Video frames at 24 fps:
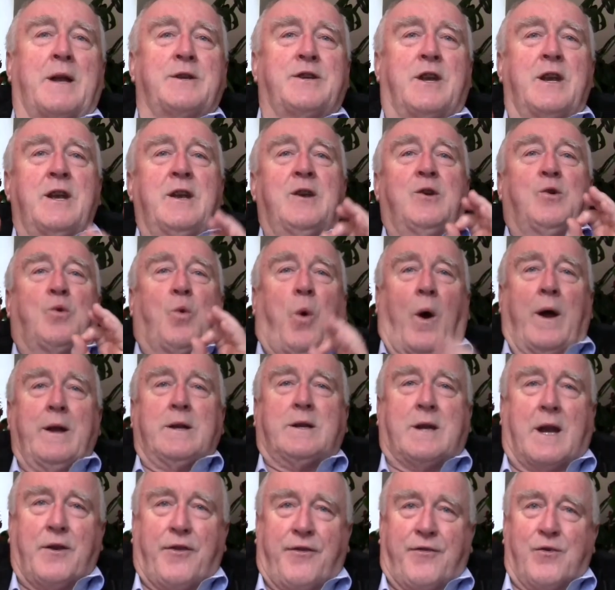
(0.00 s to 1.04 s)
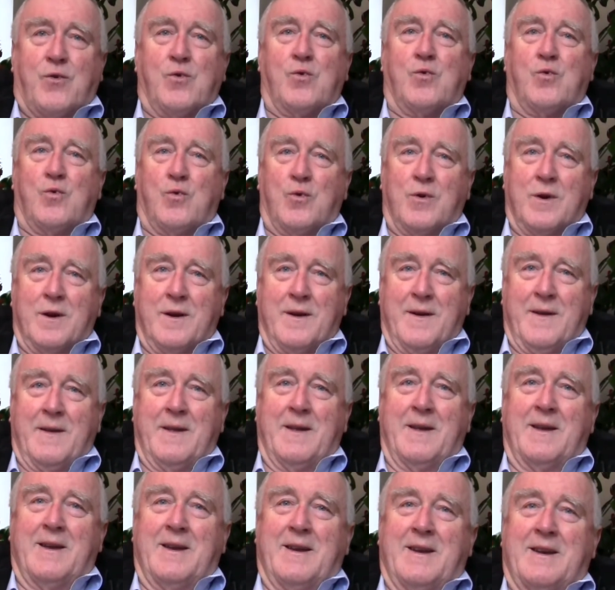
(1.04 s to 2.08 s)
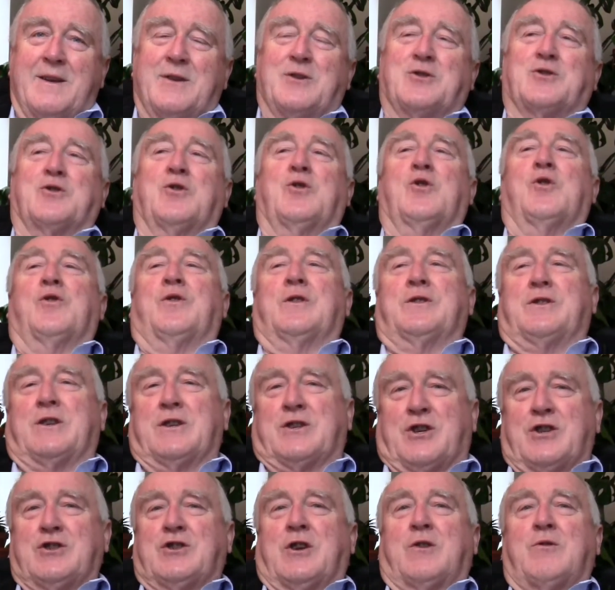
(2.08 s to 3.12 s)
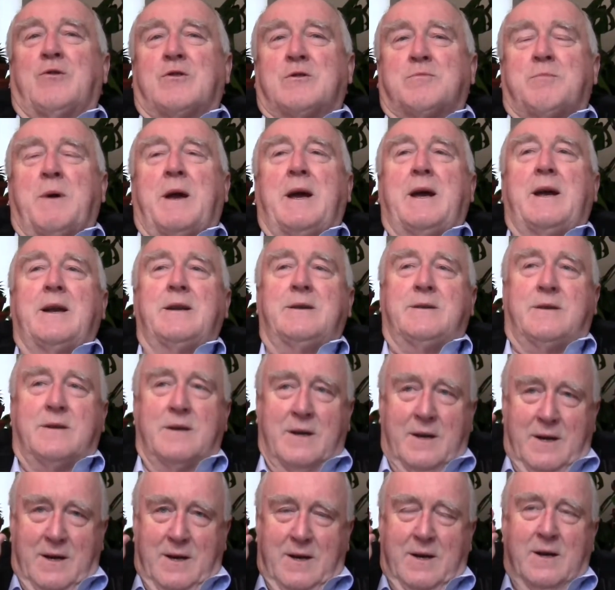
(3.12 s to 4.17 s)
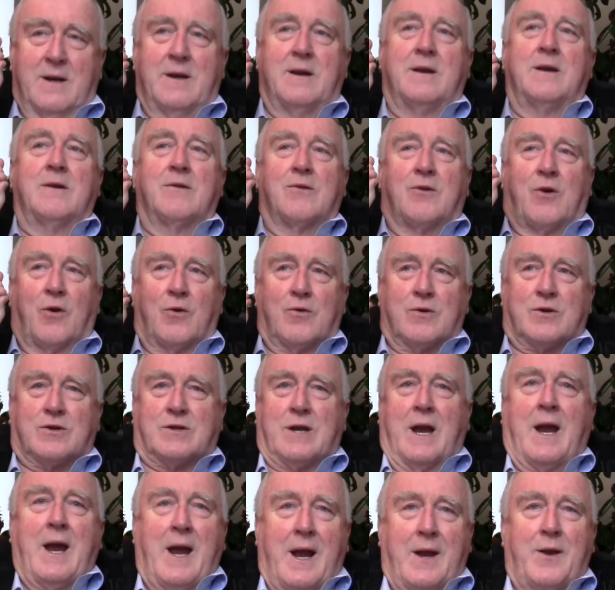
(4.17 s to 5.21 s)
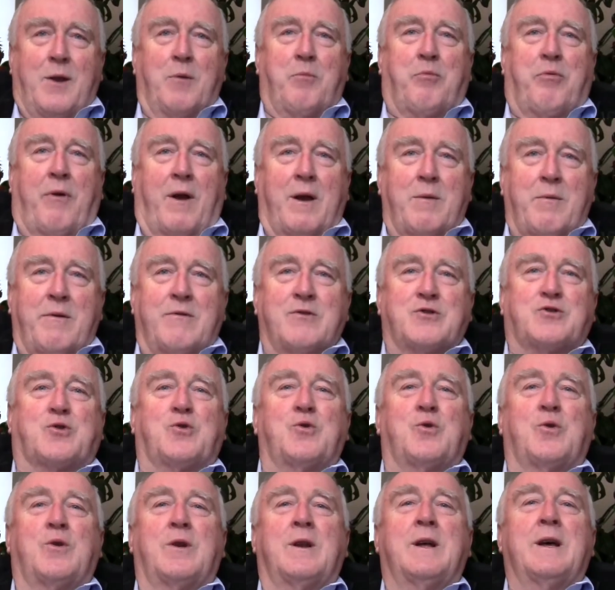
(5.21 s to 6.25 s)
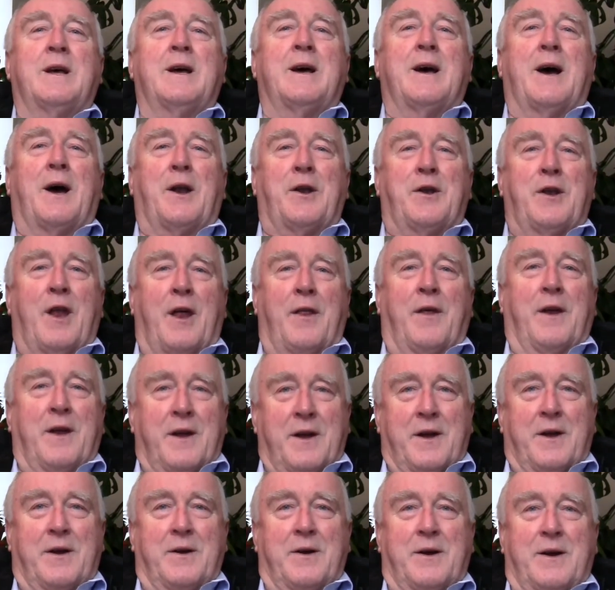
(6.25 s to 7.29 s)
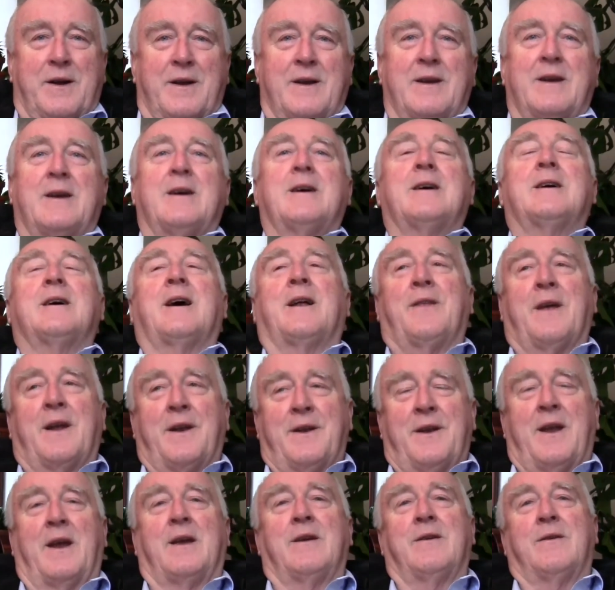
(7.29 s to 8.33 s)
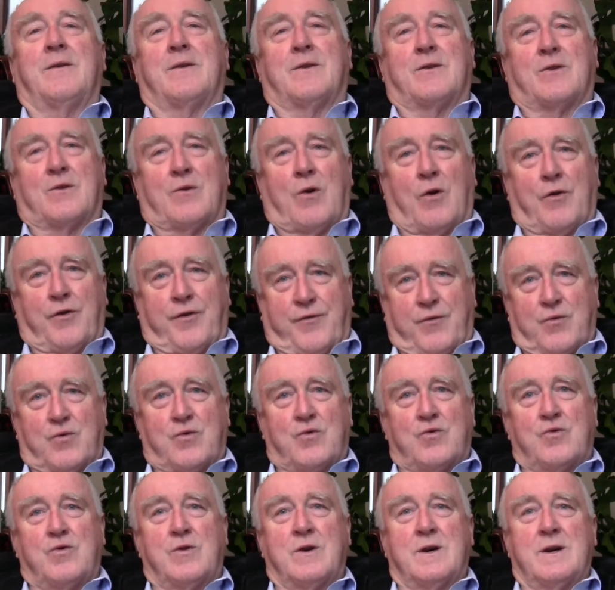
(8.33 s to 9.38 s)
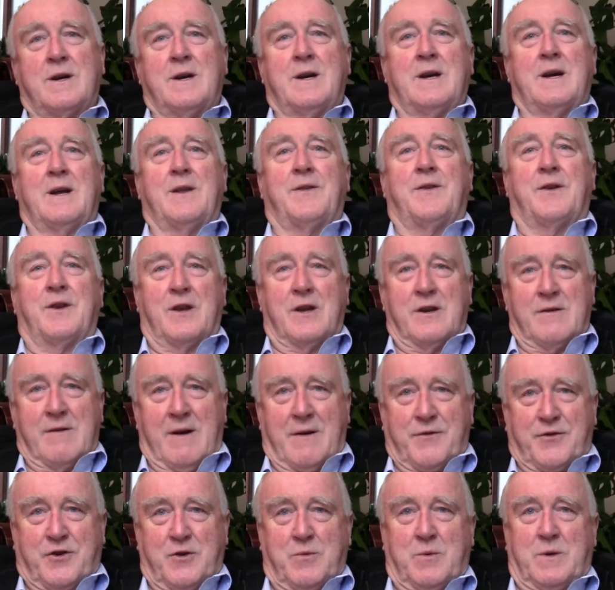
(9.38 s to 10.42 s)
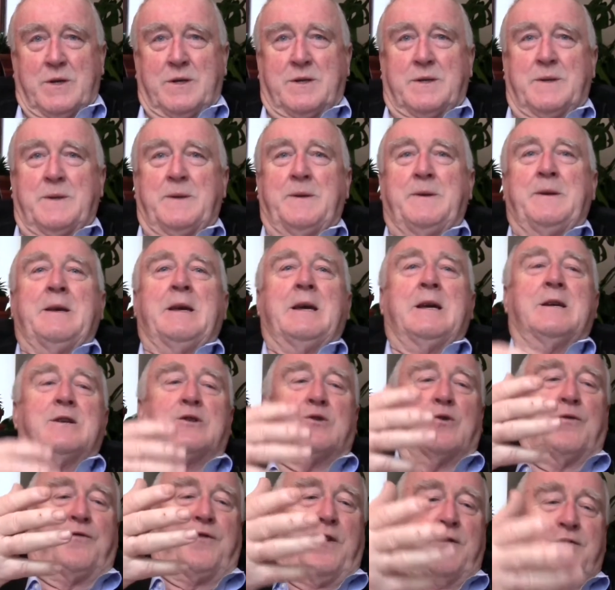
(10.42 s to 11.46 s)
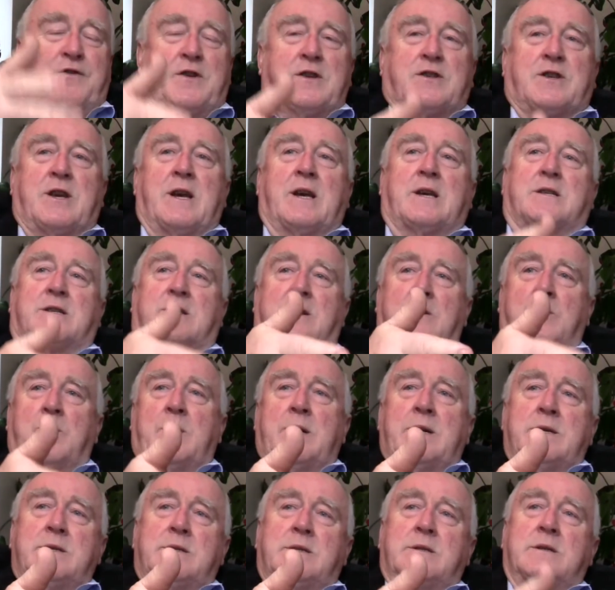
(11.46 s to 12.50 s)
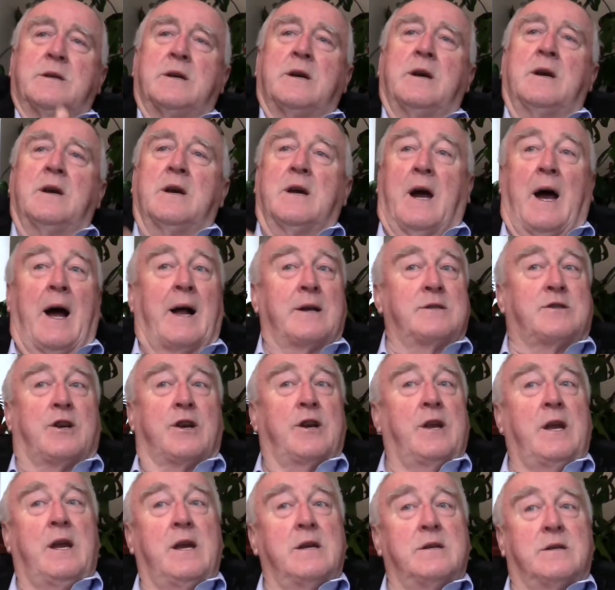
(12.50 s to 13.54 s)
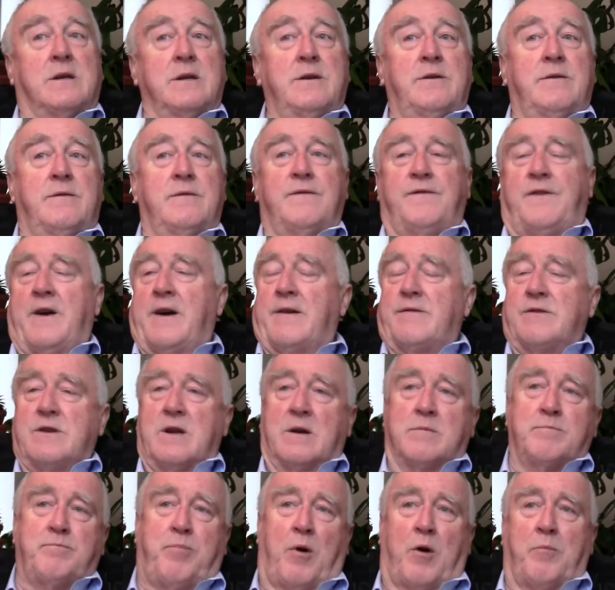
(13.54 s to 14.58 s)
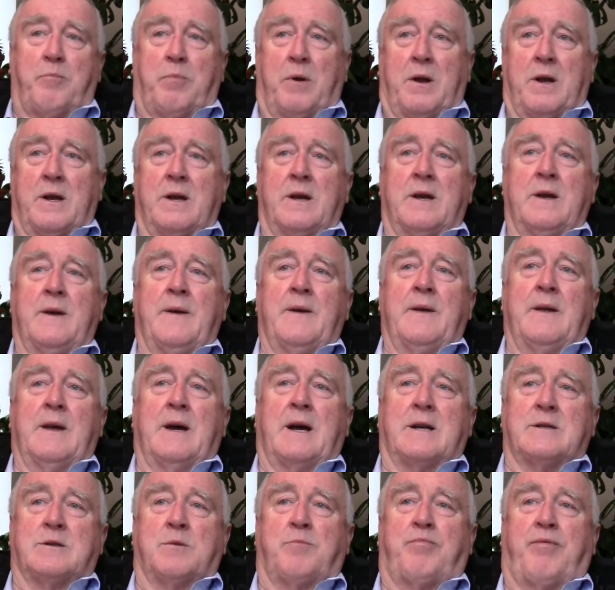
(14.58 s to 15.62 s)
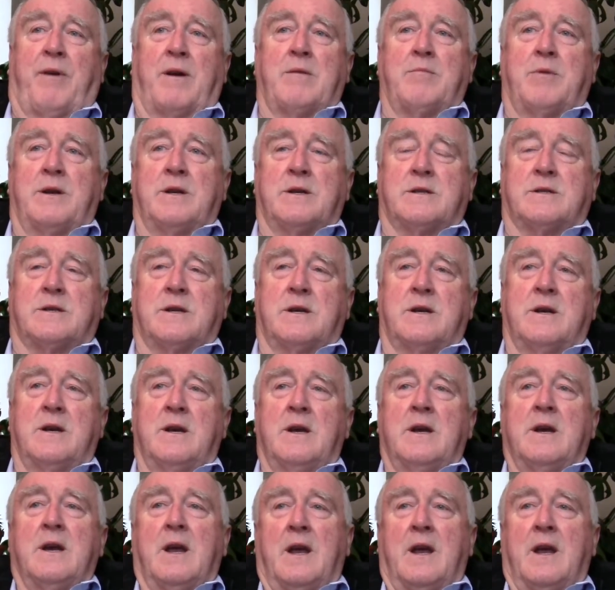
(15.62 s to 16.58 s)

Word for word: but I didn't quite get through. So the decision was made, you've got to stay in the primary school another year, and then they got through the year afterwards. Mm-hmm. So fifty-six, Suez, Anthony Eden, very unpopular as a Prime Minister.